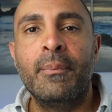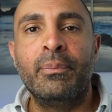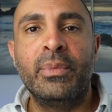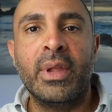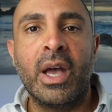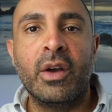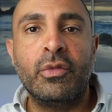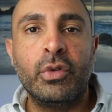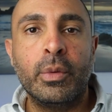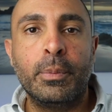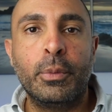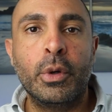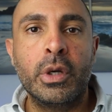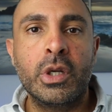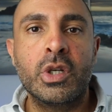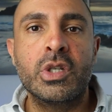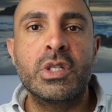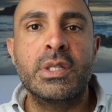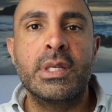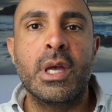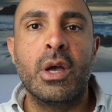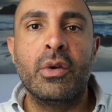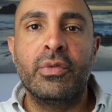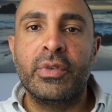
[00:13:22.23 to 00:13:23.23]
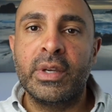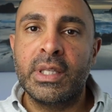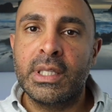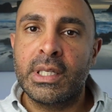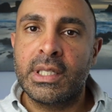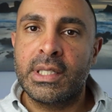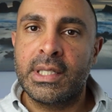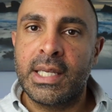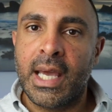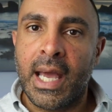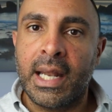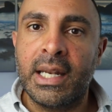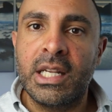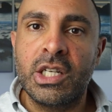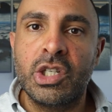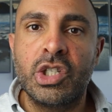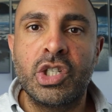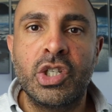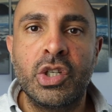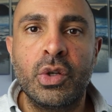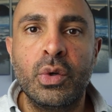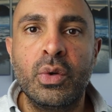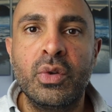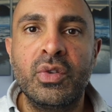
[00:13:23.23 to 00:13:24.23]
Now, if you put yourself in the tenant
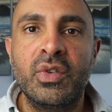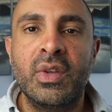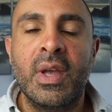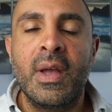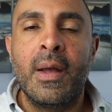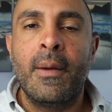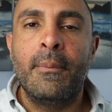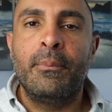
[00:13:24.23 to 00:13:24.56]
shoes,